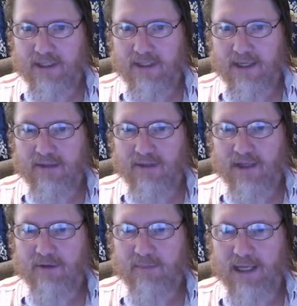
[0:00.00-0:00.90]
that I
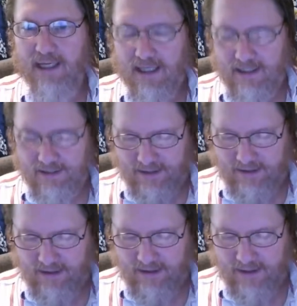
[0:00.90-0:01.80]
think you might
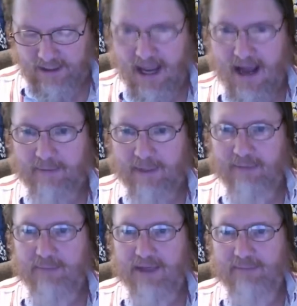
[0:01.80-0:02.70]
answer though is how
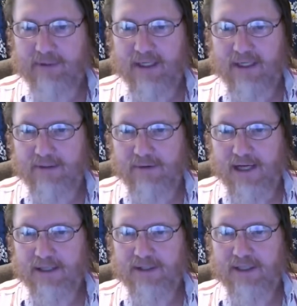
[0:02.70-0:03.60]
many people can you
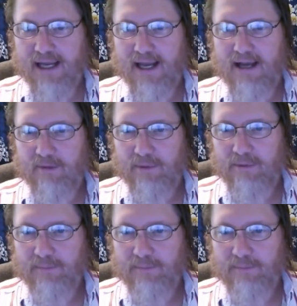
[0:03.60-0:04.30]
actually help?